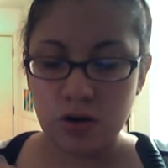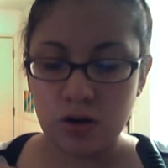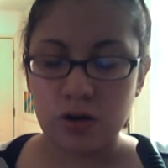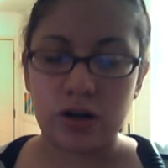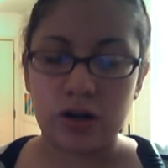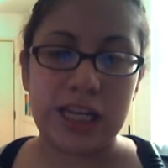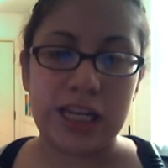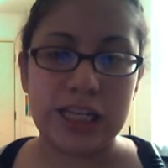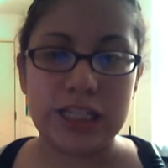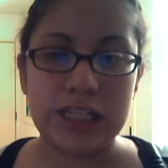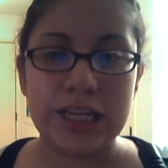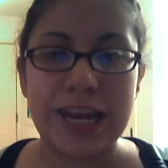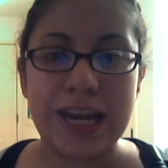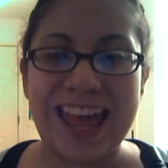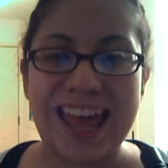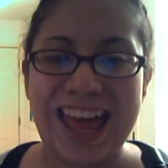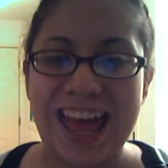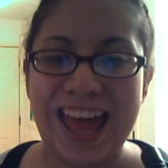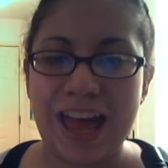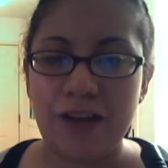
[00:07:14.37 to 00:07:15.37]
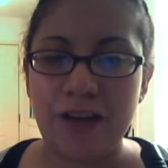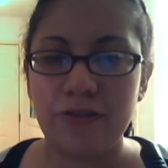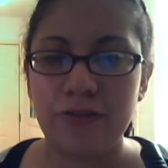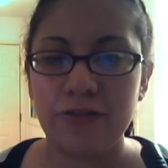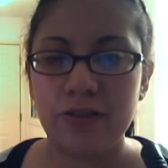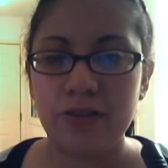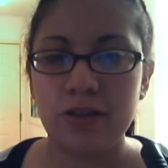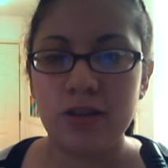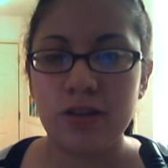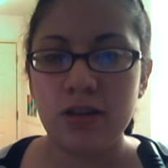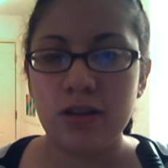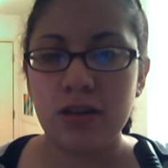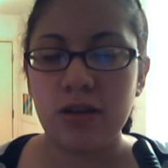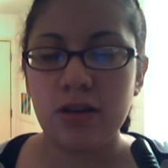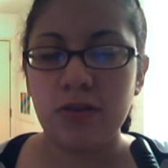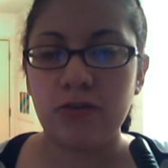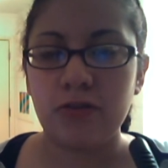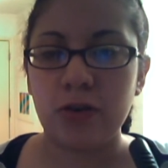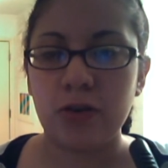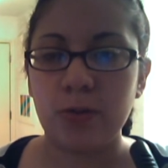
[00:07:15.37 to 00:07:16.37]
or 1.5 inches
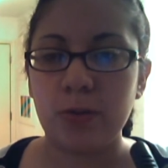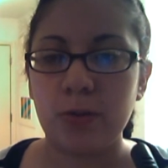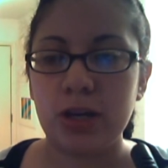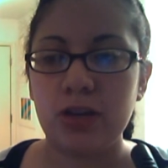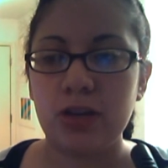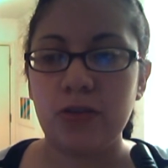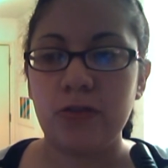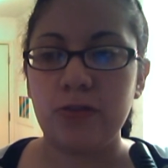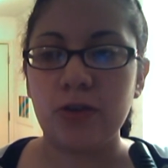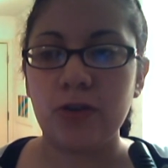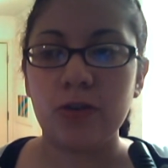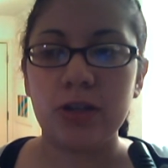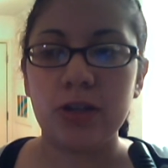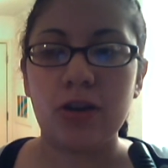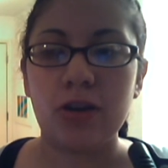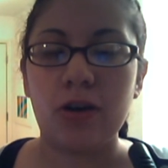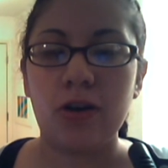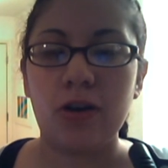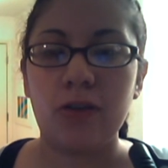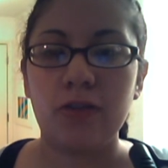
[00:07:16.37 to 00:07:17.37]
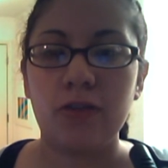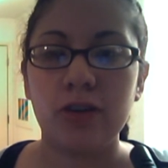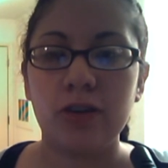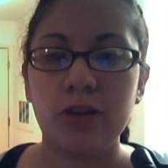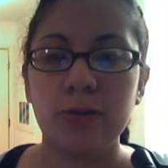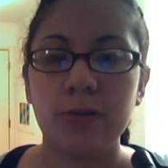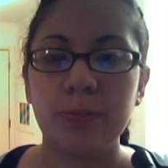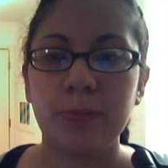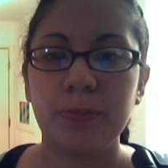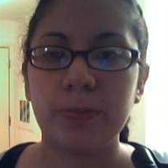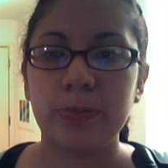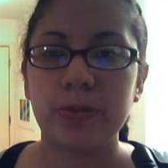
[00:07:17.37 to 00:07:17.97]
for when you fold it over.